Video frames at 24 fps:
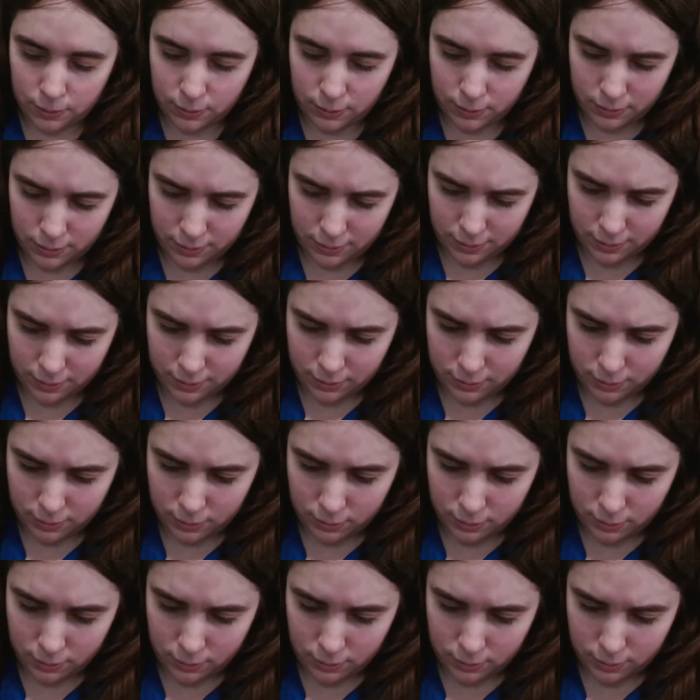
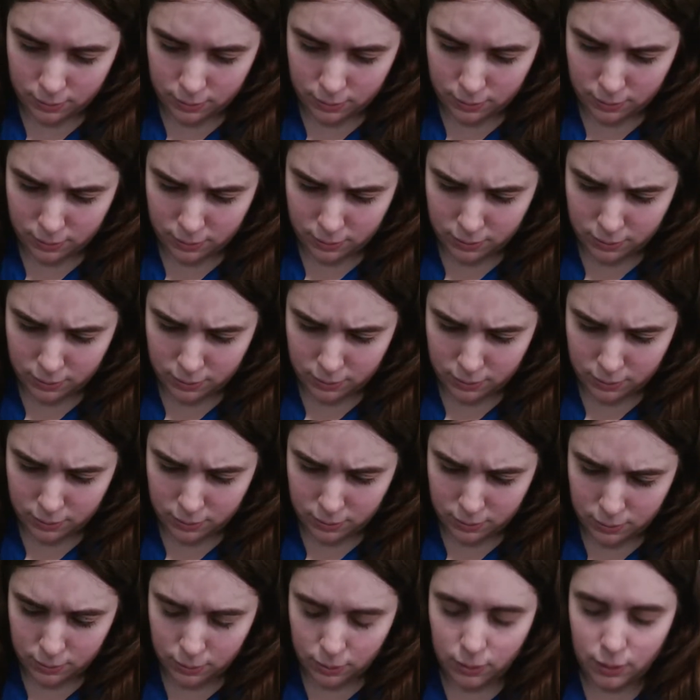
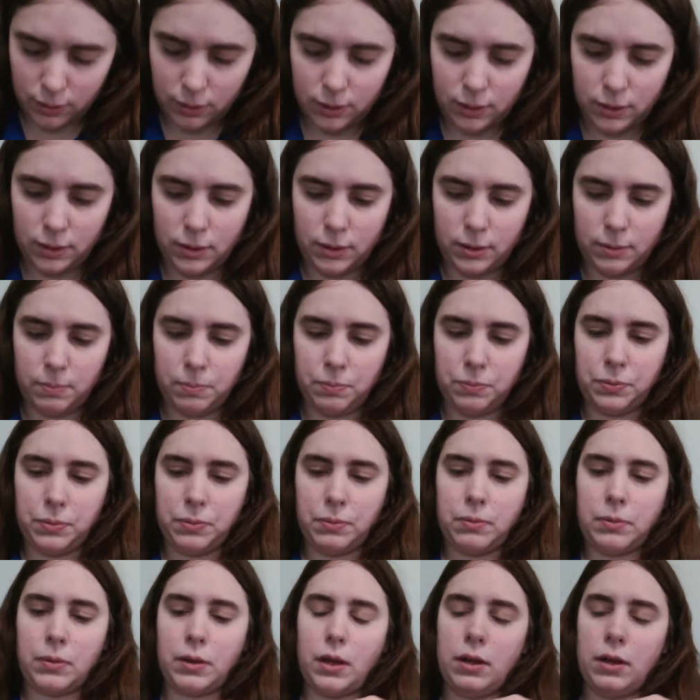Nothing is said.